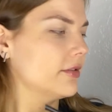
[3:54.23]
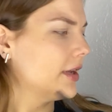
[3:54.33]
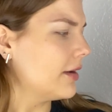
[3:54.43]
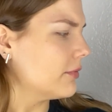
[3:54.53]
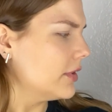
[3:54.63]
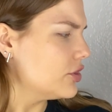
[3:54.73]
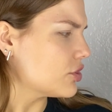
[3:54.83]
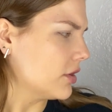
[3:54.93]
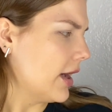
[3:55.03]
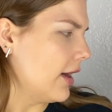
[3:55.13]
Not really
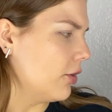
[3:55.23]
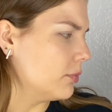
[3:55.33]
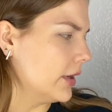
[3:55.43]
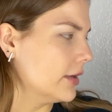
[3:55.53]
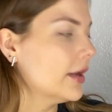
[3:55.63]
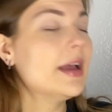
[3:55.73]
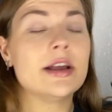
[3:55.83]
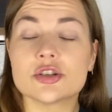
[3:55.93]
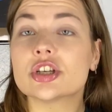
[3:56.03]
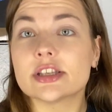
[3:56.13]
sure how, but
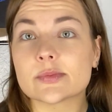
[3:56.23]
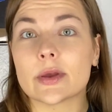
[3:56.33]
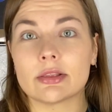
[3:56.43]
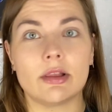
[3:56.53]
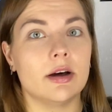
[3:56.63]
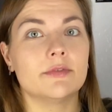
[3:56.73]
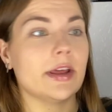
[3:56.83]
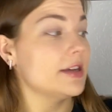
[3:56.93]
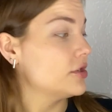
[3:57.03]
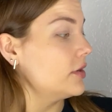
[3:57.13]
she has been loved.
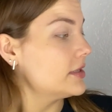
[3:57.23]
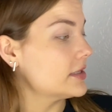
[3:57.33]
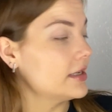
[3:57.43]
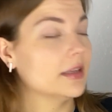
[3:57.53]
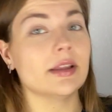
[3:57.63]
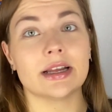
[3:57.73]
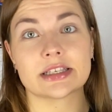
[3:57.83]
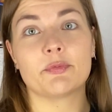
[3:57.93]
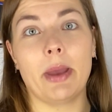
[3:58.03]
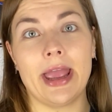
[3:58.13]
As you can see, lots
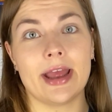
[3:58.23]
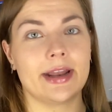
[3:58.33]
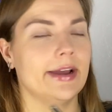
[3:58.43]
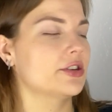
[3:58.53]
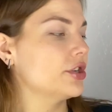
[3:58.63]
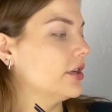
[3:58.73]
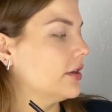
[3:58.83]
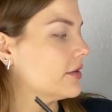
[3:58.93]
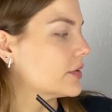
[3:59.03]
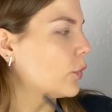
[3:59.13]
of pan action
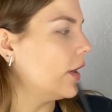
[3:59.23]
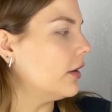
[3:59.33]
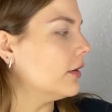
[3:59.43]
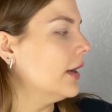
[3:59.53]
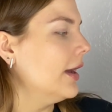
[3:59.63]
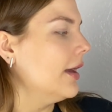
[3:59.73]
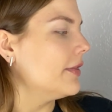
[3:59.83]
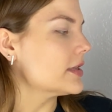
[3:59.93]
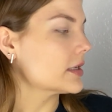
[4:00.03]
here as well. This